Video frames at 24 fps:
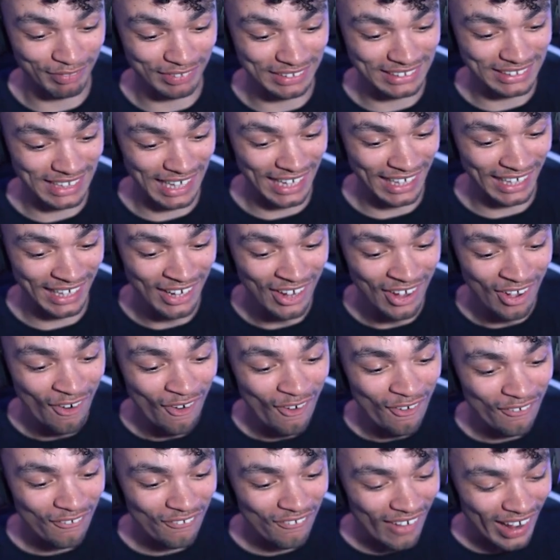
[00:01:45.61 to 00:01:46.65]
It's kind of
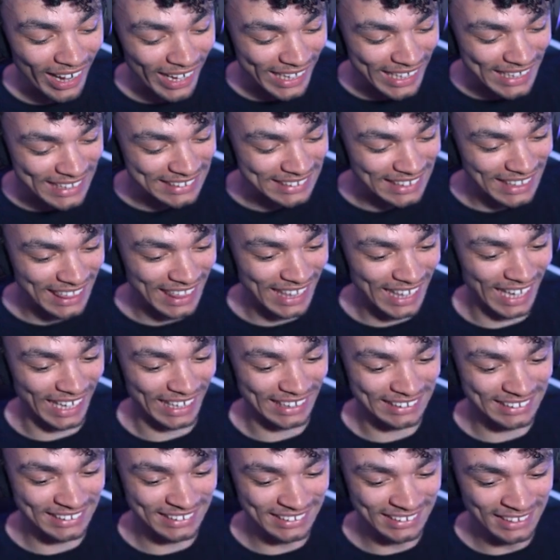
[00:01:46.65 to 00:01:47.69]
what is
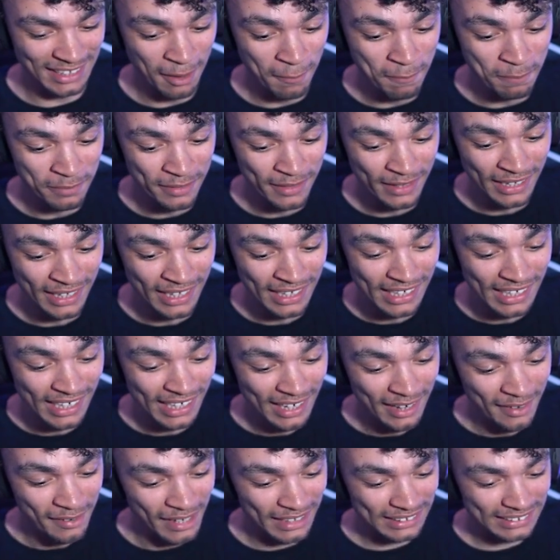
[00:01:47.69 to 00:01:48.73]
this?
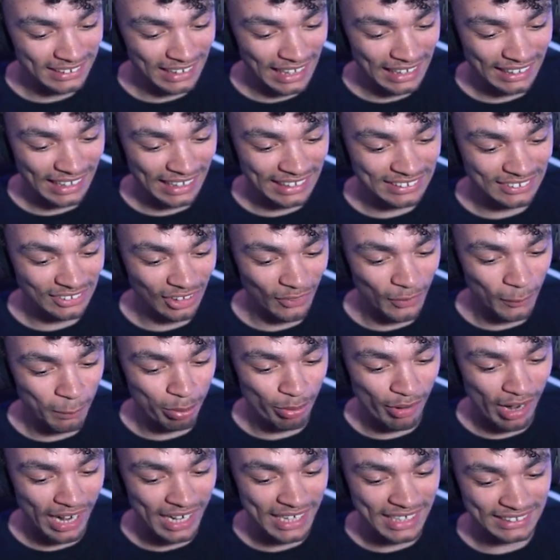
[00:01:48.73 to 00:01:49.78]
It's like they saw the
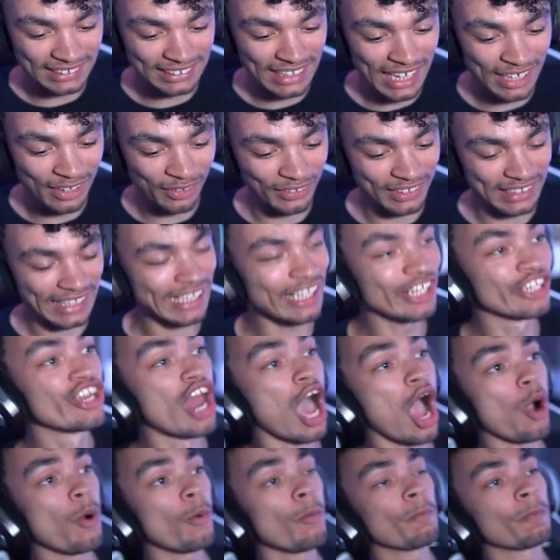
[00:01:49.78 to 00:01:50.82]
prior design and was like,
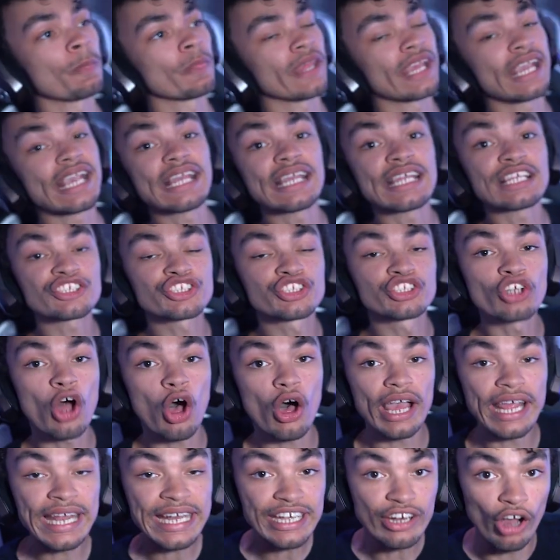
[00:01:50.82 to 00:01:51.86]
no, it is
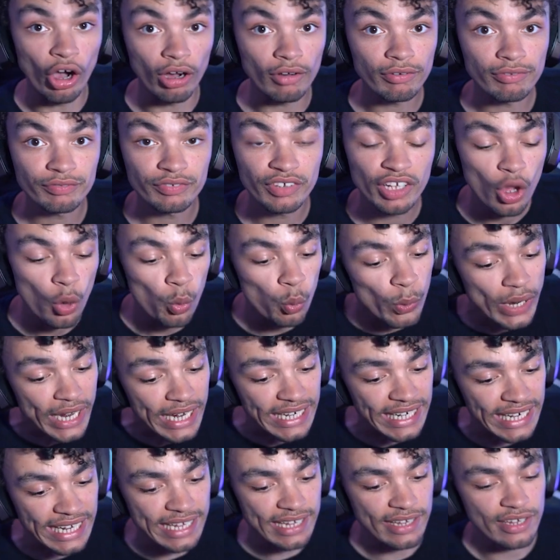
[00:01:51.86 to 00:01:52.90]
not enough. We
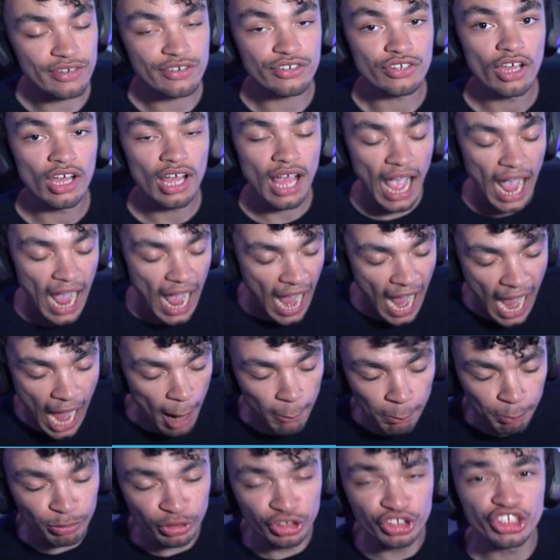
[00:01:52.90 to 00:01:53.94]
need
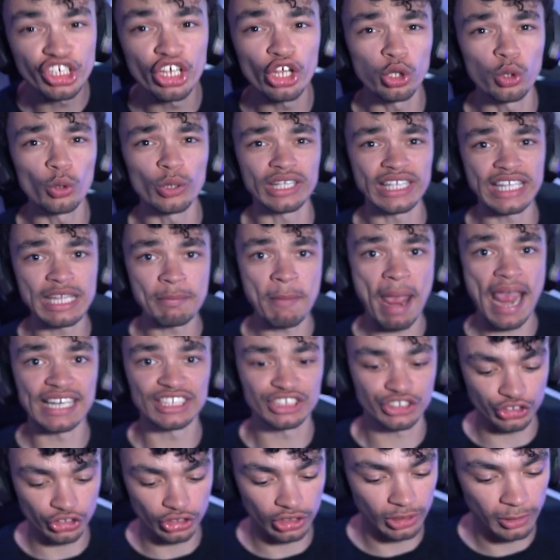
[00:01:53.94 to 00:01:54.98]
absolutely
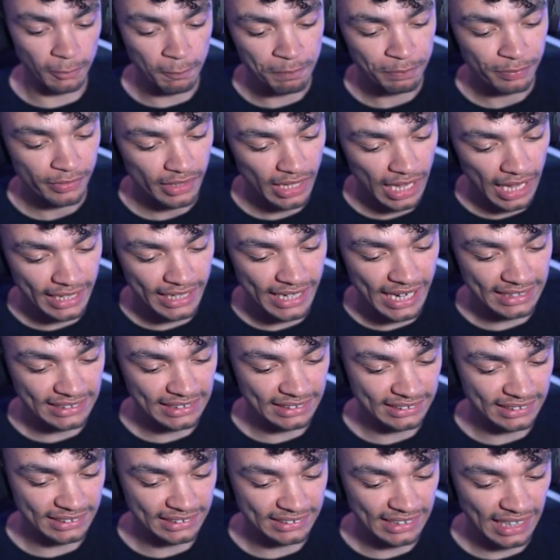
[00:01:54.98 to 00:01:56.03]
mental. And yes,
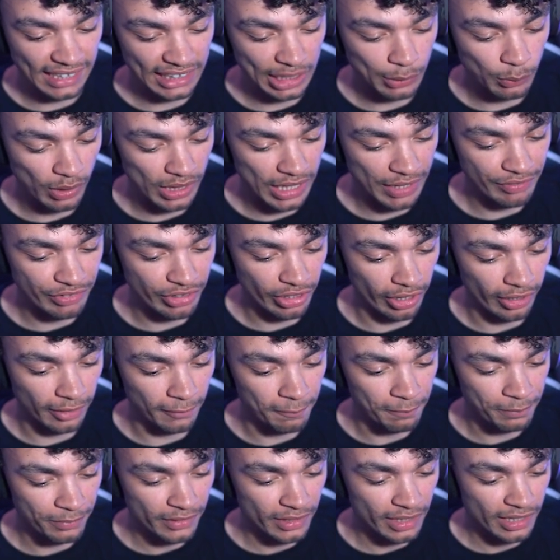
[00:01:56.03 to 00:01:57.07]
it's exactly what they've done.
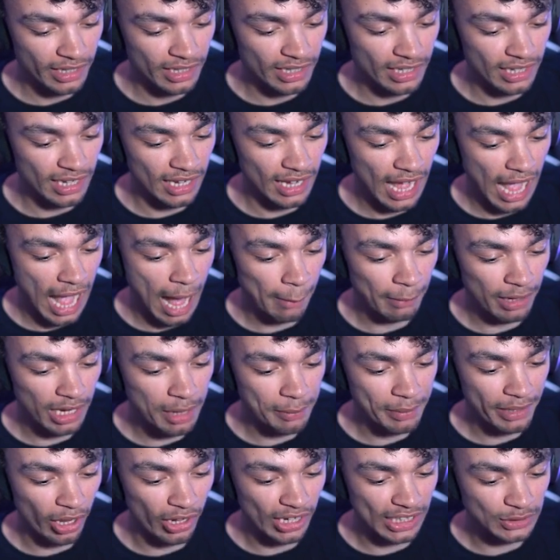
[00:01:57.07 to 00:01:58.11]
I'm gonna
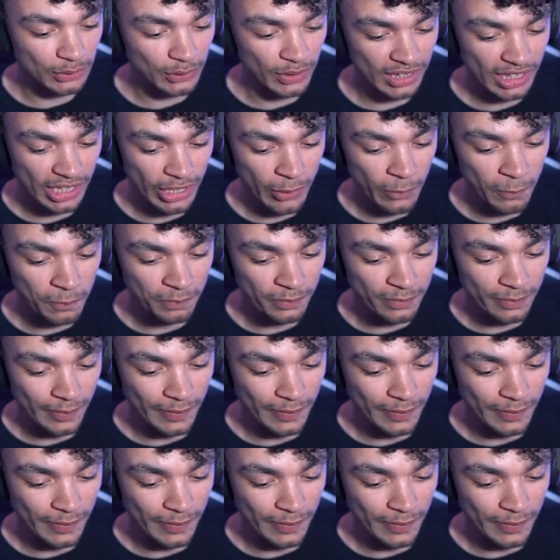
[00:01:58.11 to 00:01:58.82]
be honest with you.